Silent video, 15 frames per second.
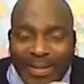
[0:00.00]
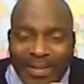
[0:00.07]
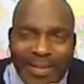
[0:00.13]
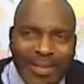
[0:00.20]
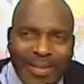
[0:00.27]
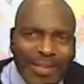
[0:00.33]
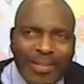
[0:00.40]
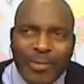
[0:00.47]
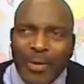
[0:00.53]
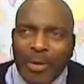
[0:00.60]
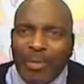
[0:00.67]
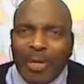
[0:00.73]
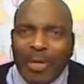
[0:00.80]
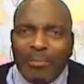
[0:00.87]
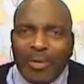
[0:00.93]
No, then you
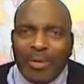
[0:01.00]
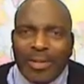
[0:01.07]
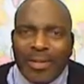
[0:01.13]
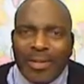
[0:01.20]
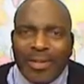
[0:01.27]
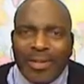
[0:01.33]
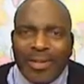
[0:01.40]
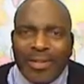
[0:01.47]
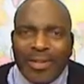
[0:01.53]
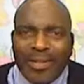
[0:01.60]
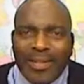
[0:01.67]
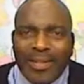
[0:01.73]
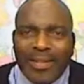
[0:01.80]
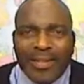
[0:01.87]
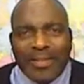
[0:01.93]
won't buy the book.
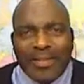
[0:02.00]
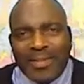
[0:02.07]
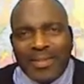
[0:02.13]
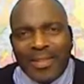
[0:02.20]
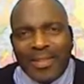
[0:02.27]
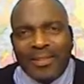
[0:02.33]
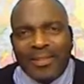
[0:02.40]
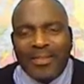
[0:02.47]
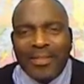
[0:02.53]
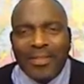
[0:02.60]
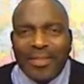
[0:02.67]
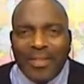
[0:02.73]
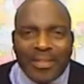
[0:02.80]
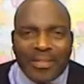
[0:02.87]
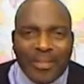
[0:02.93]
And this,
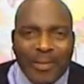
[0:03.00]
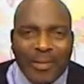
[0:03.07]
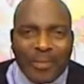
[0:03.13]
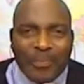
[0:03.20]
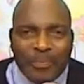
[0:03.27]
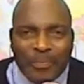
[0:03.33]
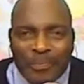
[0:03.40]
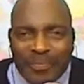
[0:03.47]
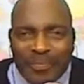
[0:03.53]
so